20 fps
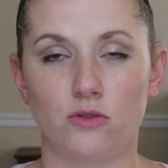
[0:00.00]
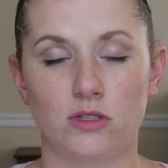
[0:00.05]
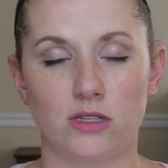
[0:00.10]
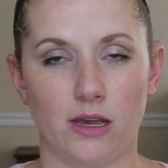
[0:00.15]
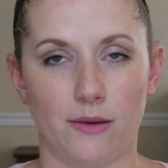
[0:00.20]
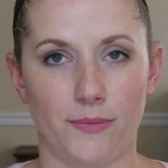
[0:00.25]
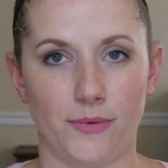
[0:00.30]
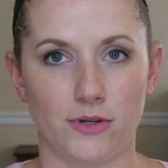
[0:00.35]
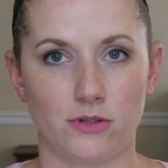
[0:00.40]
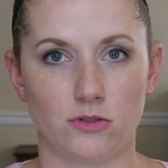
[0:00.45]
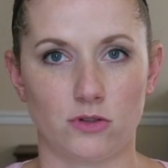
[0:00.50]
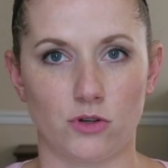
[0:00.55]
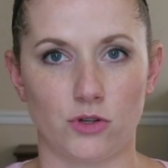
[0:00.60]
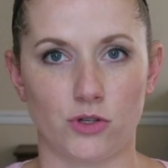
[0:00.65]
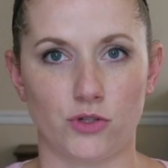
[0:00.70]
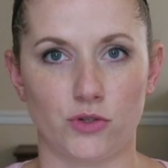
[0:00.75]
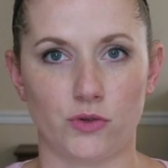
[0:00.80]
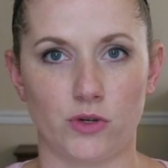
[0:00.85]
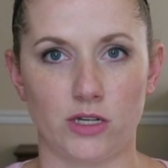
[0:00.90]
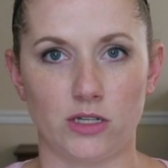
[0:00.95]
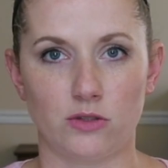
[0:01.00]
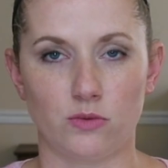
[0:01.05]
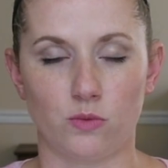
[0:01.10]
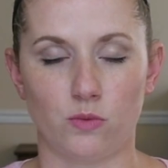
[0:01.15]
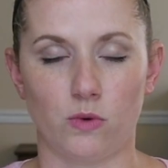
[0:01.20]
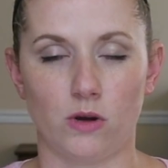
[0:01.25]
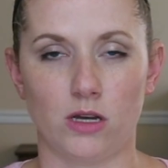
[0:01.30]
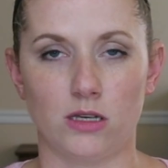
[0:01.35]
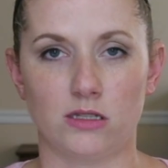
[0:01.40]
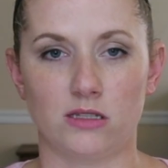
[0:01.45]
separate surgeries
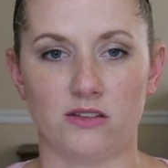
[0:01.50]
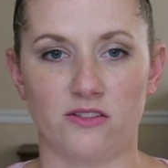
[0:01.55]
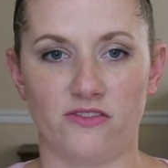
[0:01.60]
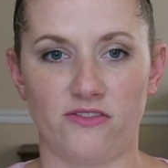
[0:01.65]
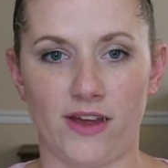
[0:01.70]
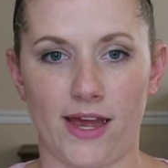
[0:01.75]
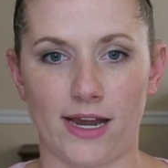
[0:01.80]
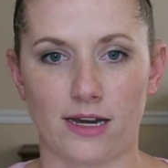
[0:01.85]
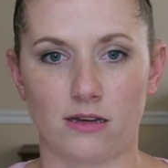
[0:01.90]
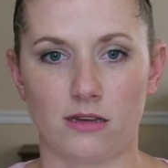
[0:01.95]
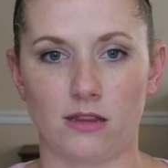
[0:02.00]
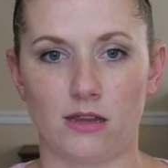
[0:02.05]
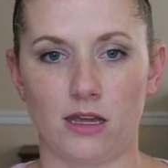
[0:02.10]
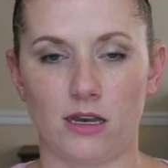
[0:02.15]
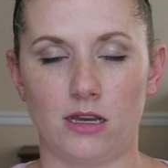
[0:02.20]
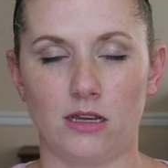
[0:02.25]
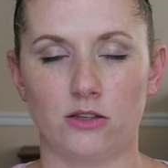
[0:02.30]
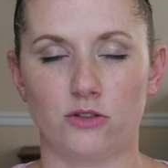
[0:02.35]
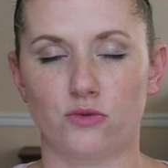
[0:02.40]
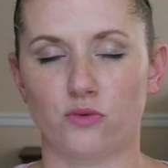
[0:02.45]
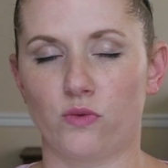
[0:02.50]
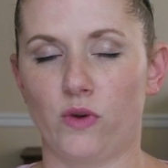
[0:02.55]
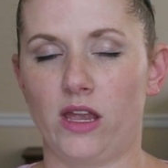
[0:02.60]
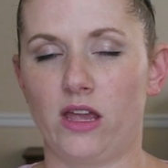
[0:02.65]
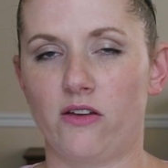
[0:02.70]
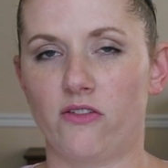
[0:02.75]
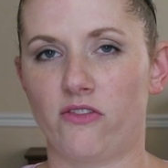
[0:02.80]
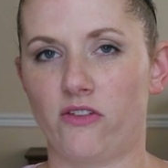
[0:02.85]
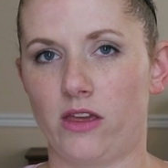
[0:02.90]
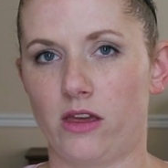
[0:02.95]
was the fact that his
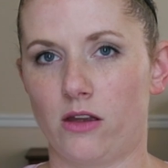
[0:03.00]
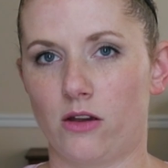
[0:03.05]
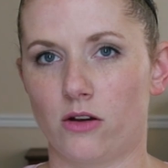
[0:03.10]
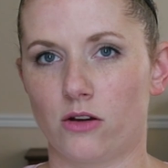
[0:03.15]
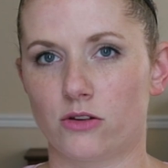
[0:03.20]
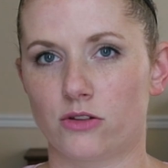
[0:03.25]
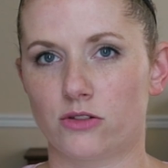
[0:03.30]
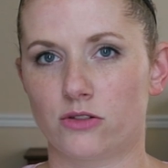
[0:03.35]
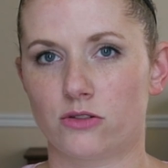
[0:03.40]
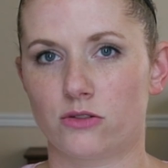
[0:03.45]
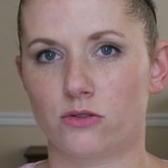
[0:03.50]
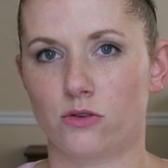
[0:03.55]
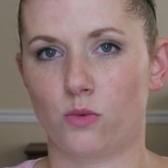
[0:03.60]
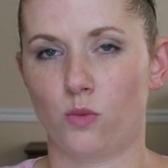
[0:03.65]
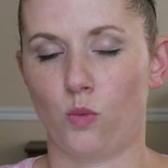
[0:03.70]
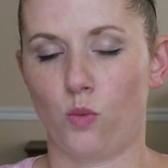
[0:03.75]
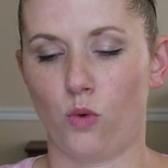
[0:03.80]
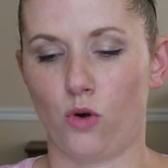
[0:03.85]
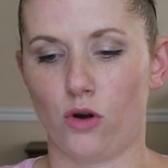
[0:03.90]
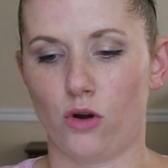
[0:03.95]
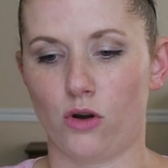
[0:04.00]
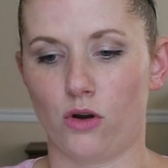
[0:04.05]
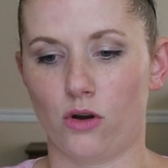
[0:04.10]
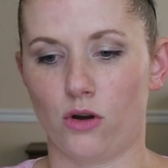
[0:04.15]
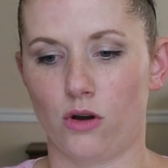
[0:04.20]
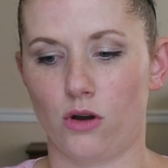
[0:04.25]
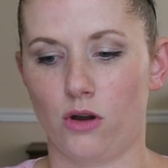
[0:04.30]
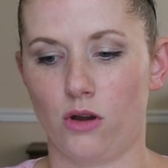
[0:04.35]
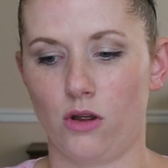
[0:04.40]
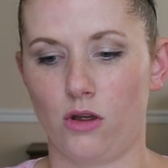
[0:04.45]
ring fingers
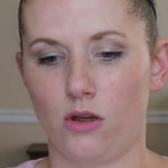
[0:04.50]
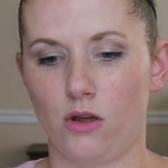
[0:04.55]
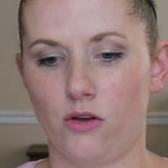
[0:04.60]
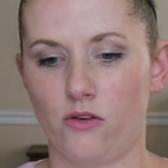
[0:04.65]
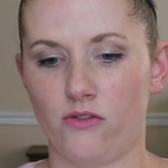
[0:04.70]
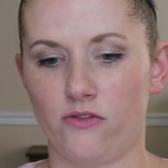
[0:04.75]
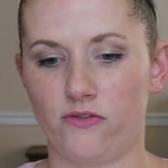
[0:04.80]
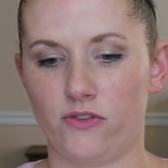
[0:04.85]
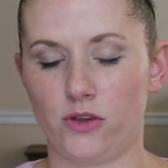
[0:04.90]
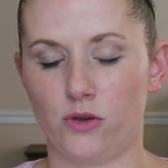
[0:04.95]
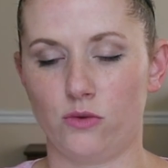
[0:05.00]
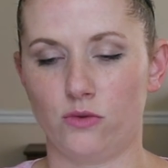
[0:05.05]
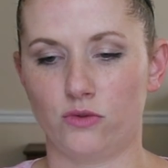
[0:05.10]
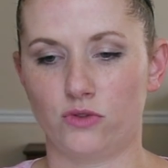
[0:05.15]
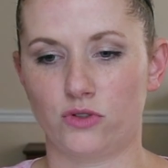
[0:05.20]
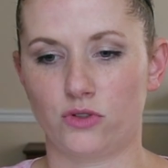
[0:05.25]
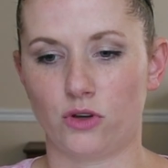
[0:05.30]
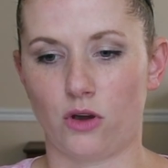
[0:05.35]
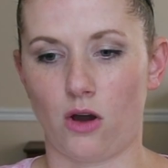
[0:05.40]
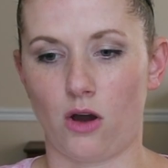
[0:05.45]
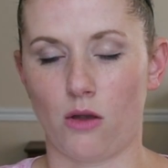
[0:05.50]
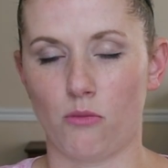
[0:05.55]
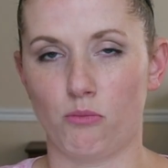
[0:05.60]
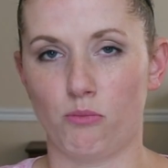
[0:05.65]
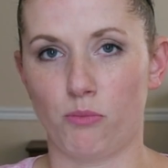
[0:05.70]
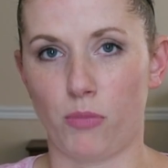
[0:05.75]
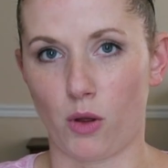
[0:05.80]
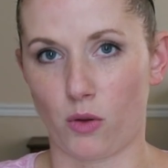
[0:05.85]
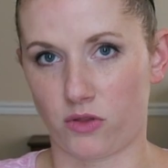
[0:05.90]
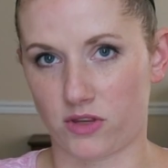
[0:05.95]
were fused on
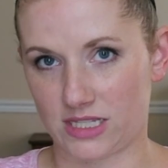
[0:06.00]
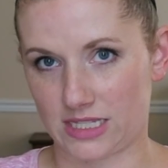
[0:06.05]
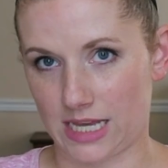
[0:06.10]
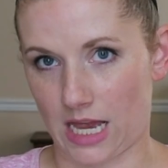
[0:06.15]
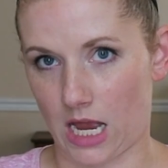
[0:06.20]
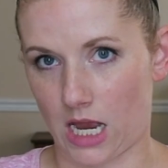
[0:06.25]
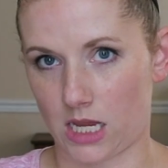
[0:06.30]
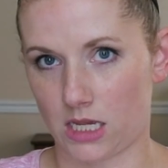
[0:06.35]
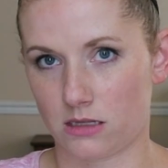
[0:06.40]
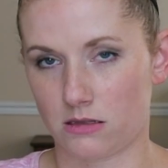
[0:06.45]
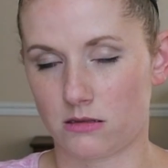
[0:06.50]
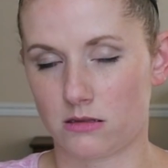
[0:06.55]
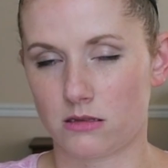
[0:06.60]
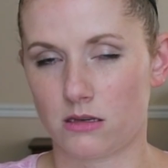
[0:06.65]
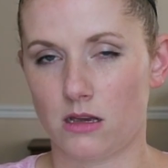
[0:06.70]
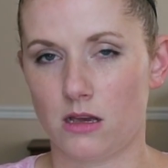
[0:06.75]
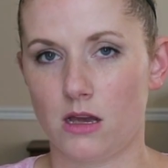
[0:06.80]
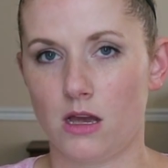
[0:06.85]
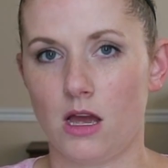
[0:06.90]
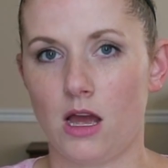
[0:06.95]
both sides.